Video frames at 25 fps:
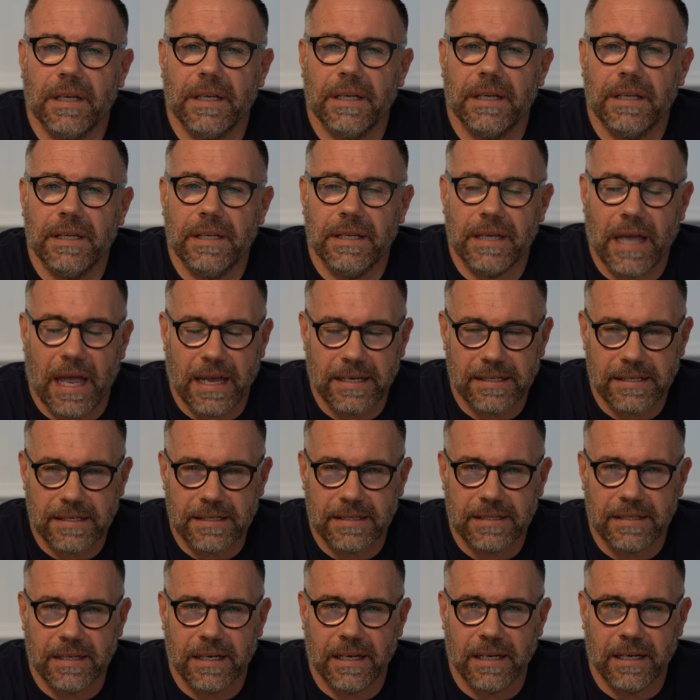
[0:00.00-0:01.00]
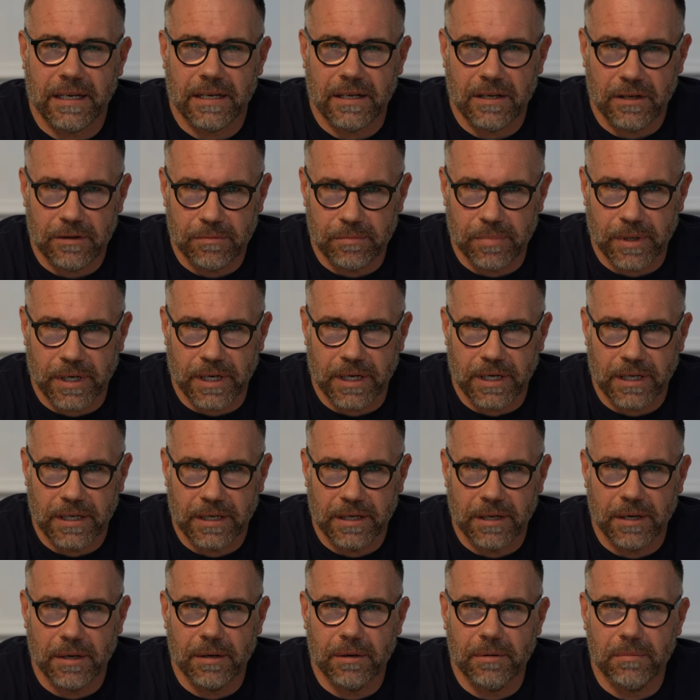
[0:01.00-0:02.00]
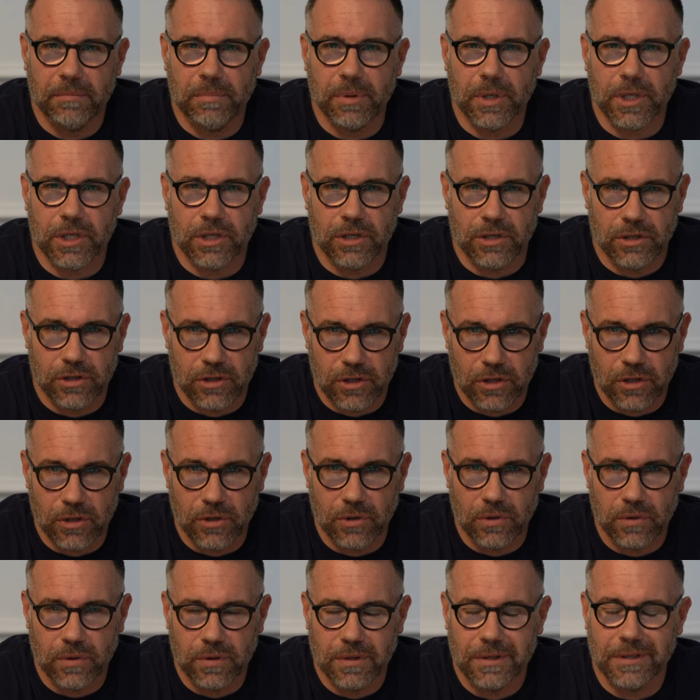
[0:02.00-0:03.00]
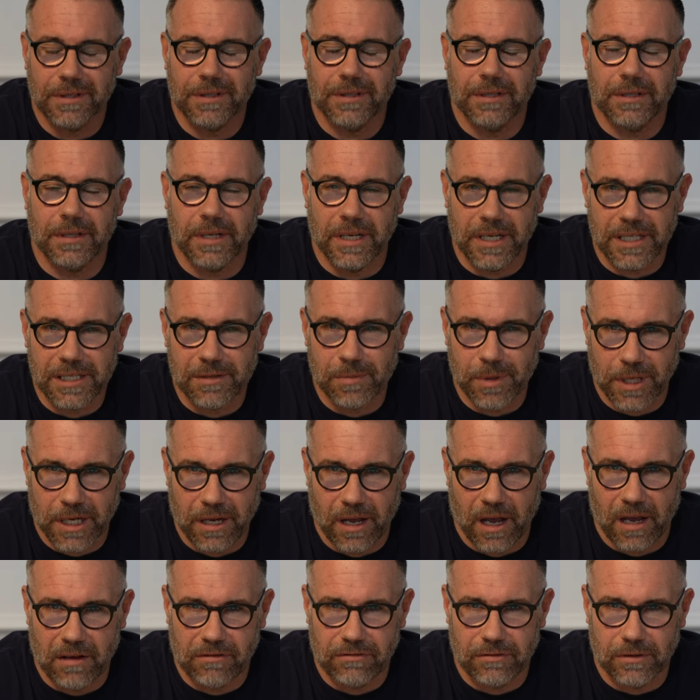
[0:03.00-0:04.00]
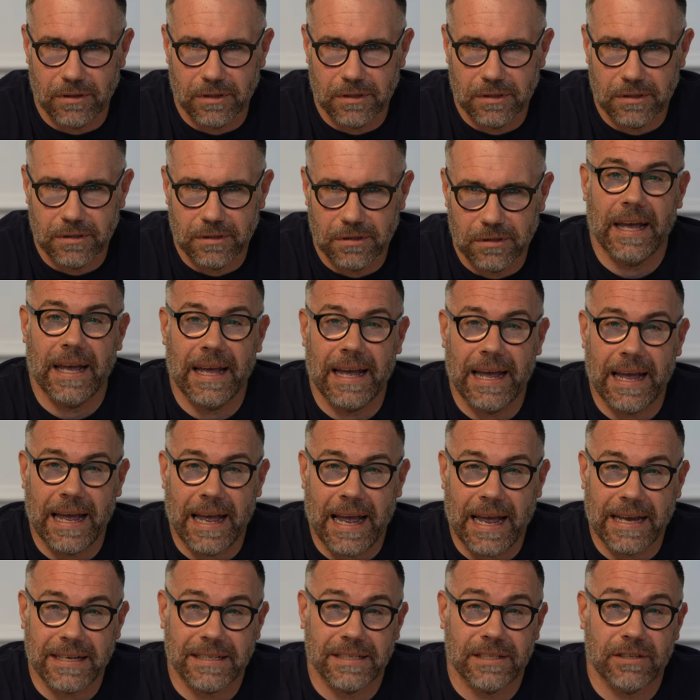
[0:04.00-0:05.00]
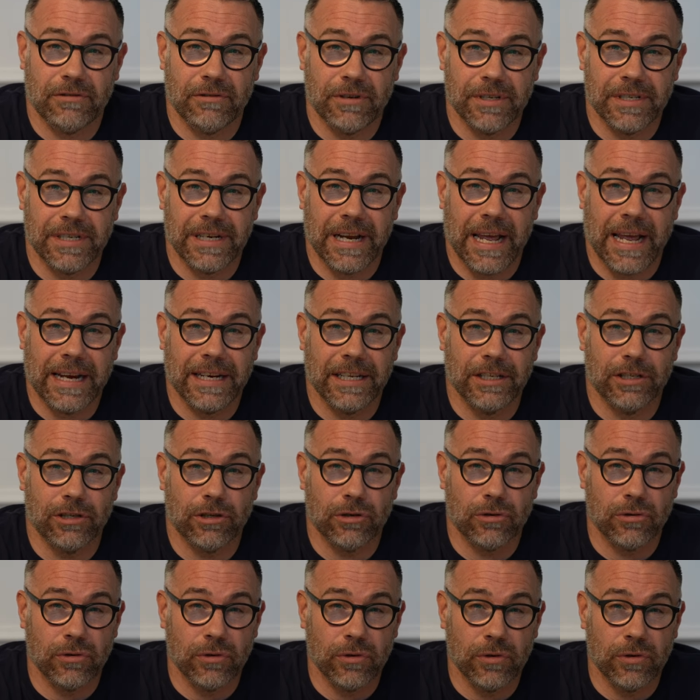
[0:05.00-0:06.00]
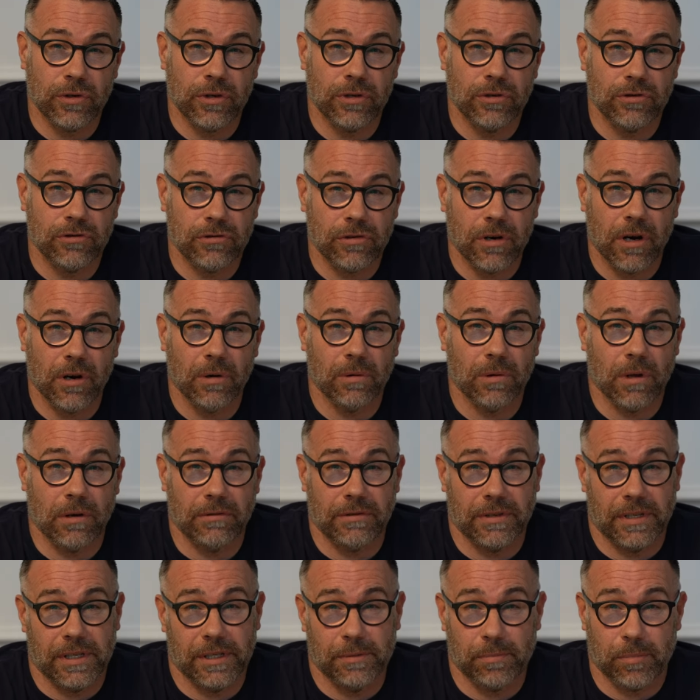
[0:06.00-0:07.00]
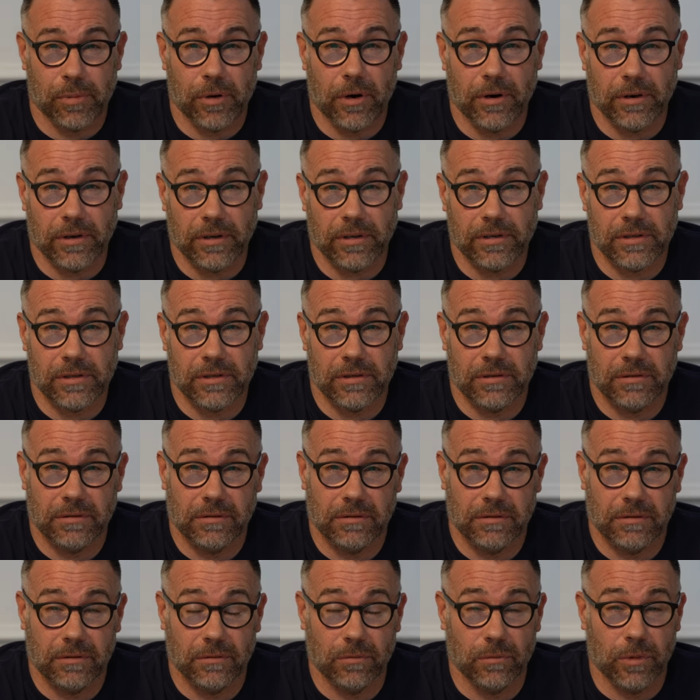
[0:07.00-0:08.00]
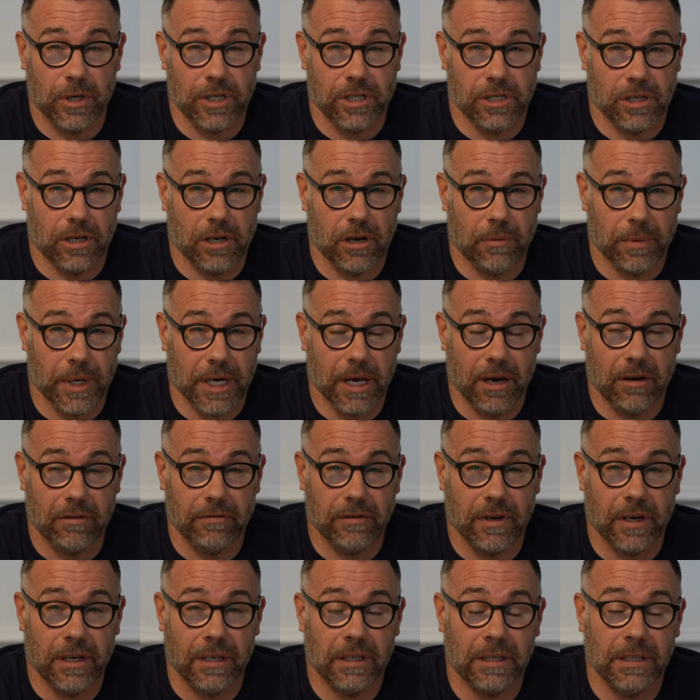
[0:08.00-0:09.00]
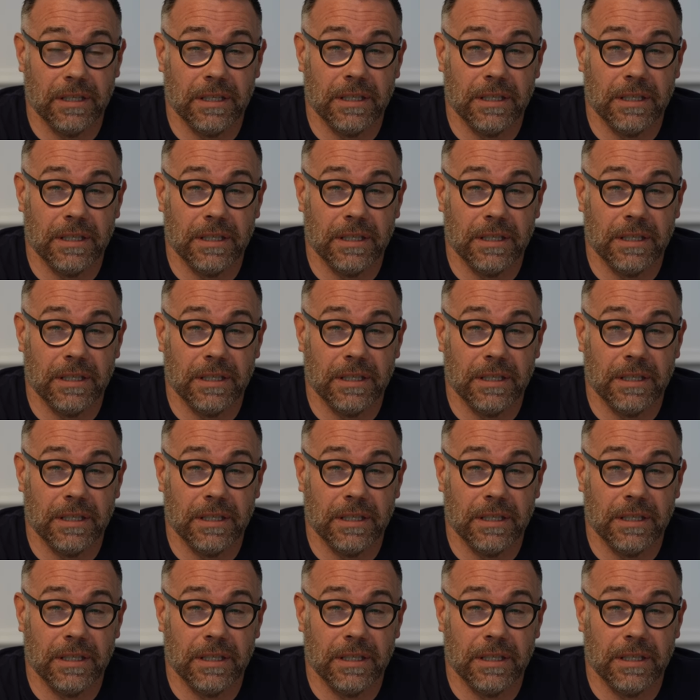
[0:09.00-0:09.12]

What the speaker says: Yes, it could be, but you do need to be careful. As there isn't any true control over these products which are coming over,